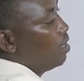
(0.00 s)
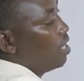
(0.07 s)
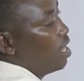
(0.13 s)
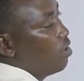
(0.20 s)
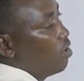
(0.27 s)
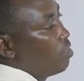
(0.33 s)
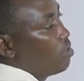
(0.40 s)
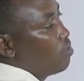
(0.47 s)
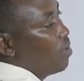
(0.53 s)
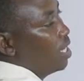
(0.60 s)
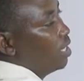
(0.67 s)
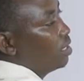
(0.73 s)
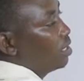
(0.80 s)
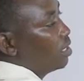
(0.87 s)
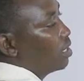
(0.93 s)
the
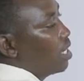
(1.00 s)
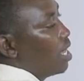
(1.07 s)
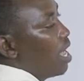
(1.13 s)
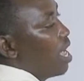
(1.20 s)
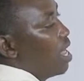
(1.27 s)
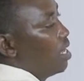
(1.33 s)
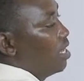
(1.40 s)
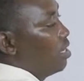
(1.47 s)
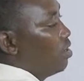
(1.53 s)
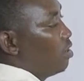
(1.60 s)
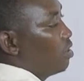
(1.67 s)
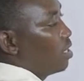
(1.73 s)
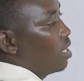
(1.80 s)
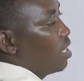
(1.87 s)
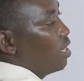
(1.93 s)
northwest and
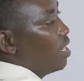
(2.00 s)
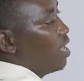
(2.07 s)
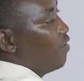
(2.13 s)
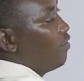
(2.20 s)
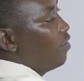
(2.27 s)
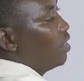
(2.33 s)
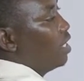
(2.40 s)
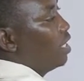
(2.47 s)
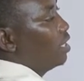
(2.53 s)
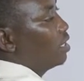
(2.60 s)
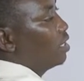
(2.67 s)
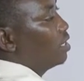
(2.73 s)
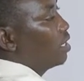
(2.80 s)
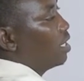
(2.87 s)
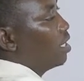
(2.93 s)
north. Therefore,
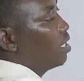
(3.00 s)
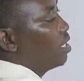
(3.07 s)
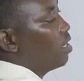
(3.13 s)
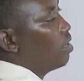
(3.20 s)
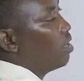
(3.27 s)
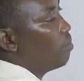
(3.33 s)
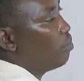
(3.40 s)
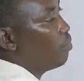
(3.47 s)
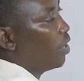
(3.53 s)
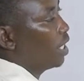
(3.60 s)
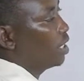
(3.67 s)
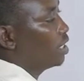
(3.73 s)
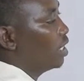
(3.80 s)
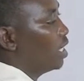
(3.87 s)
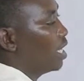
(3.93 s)
this
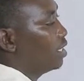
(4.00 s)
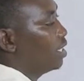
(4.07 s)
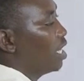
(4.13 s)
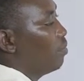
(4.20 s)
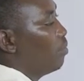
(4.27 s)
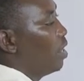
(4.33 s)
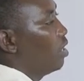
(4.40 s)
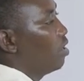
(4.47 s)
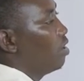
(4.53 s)
point here shall be